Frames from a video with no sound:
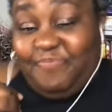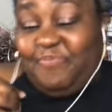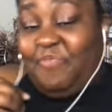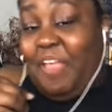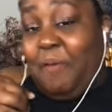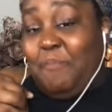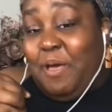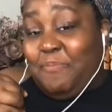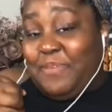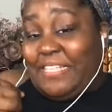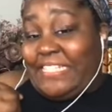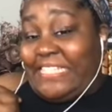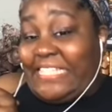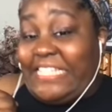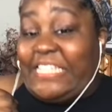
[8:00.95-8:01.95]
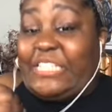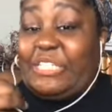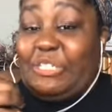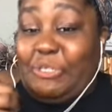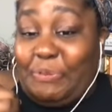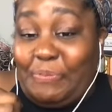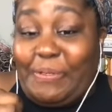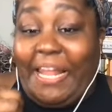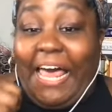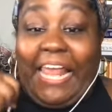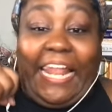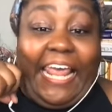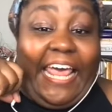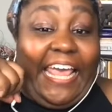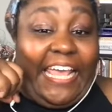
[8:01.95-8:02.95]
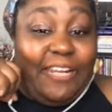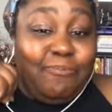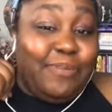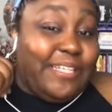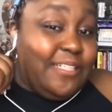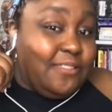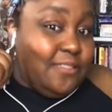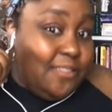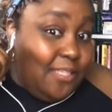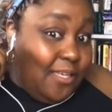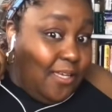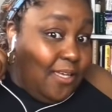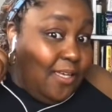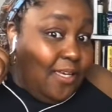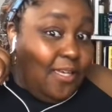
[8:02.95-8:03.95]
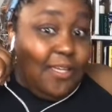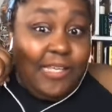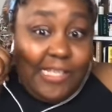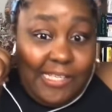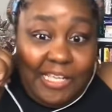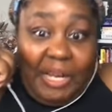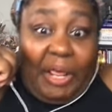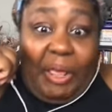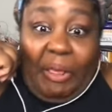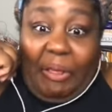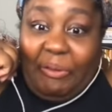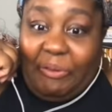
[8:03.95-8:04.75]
That might be a season 2 plot line. But, you know.